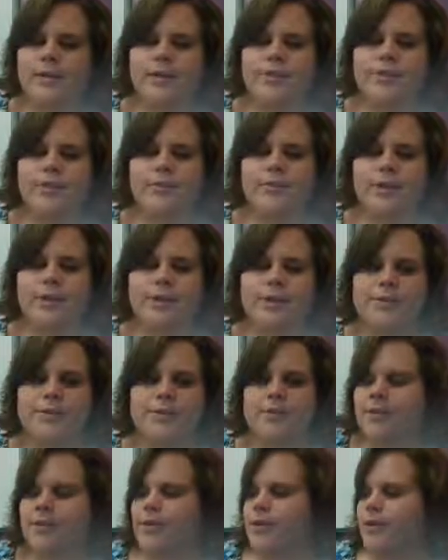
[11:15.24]
So these
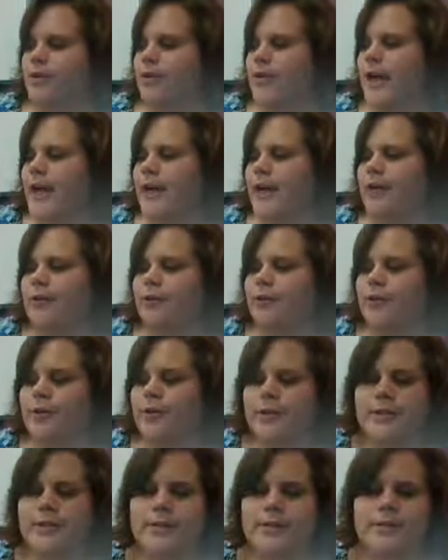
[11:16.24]
are your
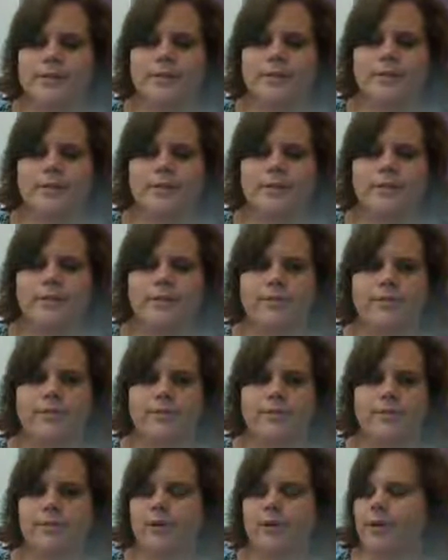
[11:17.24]
categories
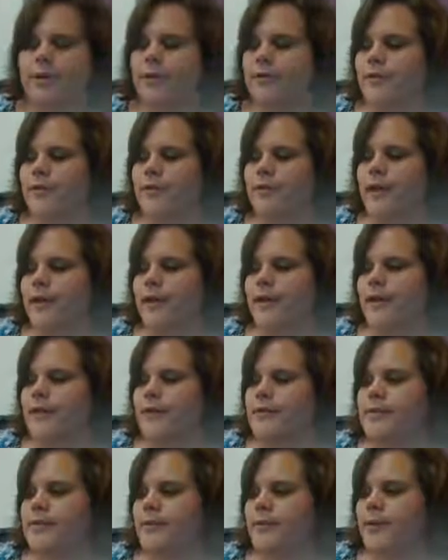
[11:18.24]
for the
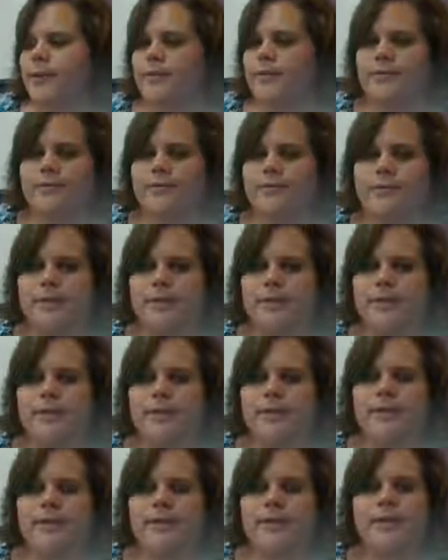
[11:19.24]
writing SOL.
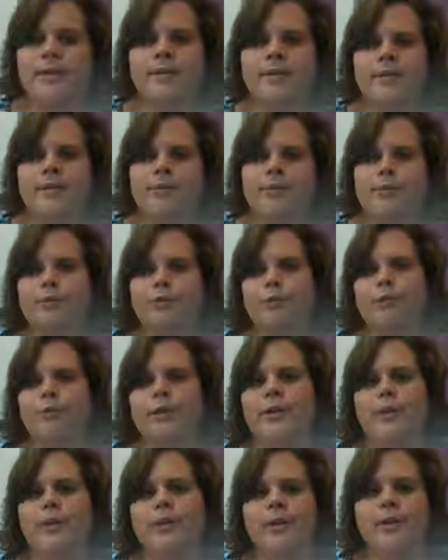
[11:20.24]
The
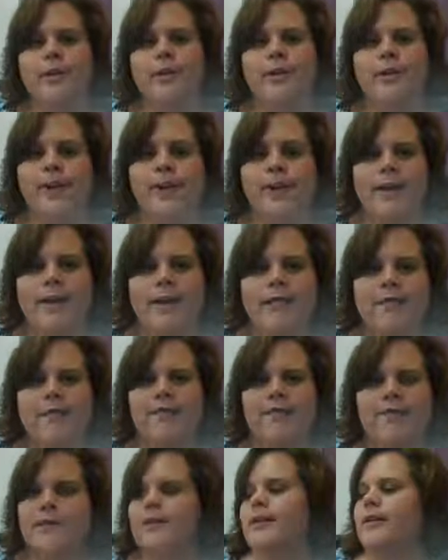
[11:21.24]
rubric that you have
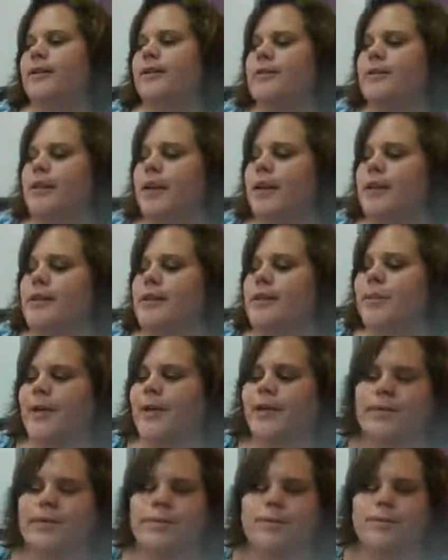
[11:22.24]
talks
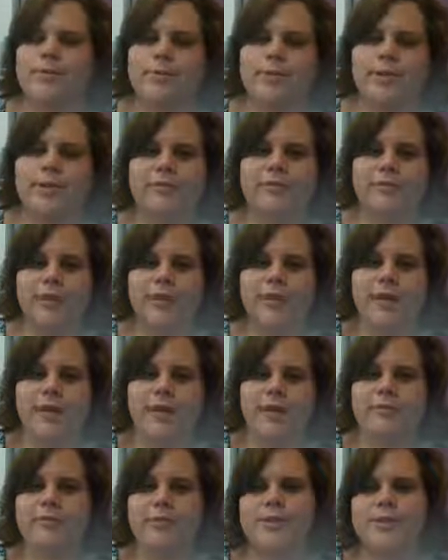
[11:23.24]
about these 3 different
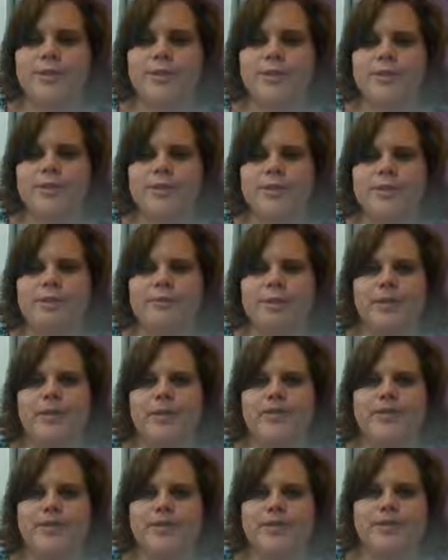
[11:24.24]
categories but puts them
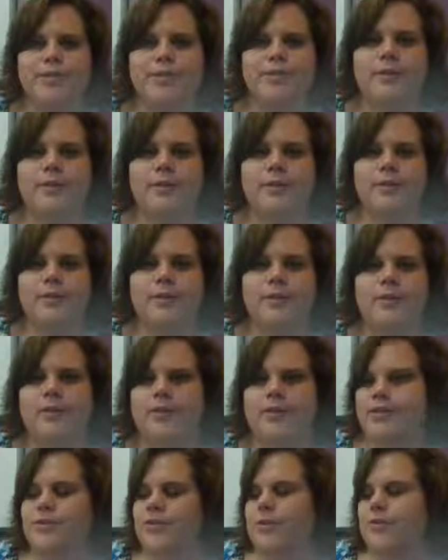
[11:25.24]
into 2.
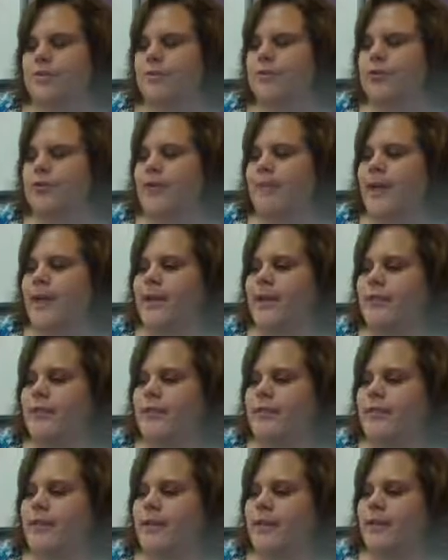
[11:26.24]
It's 2
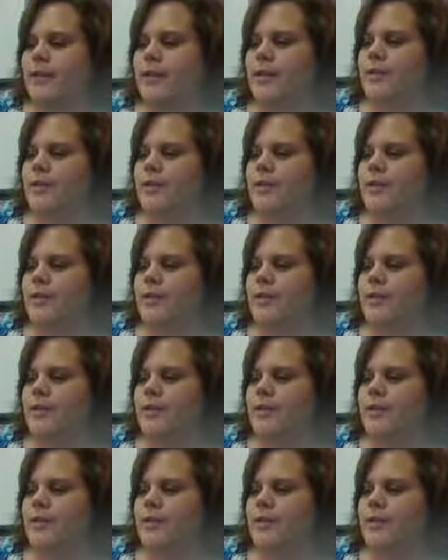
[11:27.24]
domains.